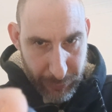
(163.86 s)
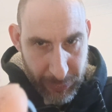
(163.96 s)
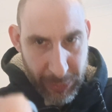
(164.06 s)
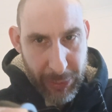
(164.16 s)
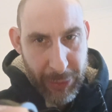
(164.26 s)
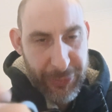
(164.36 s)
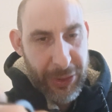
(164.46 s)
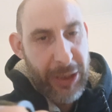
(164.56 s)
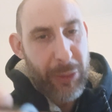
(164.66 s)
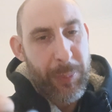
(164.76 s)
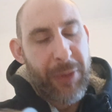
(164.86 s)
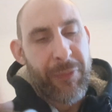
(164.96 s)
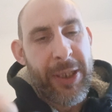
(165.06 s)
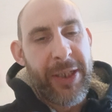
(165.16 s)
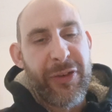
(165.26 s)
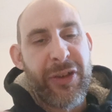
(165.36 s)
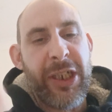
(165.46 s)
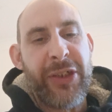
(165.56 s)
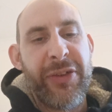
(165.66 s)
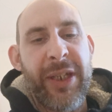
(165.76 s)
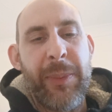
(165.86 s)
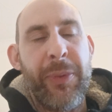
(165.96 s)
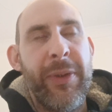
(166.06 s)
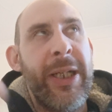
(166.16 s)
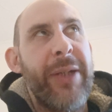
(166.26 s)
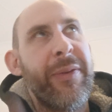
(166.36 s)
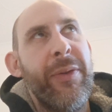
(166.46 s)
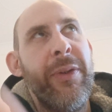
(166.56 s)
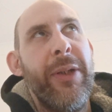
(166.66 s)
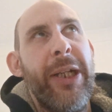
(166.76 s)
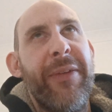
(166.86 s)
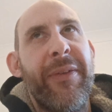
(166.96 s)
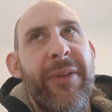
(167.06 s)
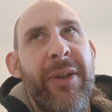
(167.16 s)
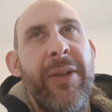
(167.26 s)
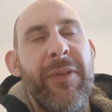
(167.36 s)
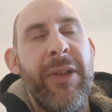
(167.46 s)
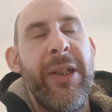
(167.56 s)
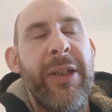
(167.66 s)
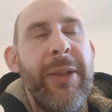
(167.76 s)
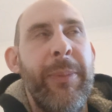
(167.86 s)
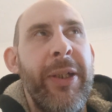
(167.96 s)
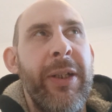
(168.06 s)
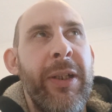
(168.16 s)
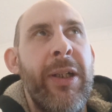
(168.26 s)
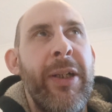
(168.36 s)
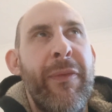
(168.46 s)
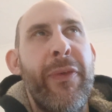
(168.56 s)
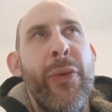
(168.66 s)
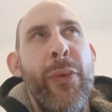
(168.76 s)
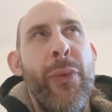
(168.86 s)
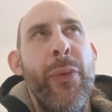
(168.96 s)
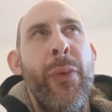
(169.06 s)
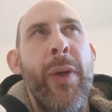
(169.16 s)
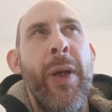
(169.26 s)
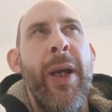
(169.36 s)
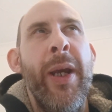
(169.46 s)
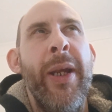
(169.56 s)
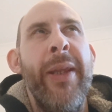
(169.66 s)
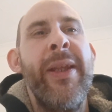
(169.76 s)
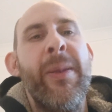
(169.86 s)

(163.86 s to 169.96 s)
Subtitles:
I'll stick a little bit of red insulation tape on that, so you know that's kind of like going to be live to the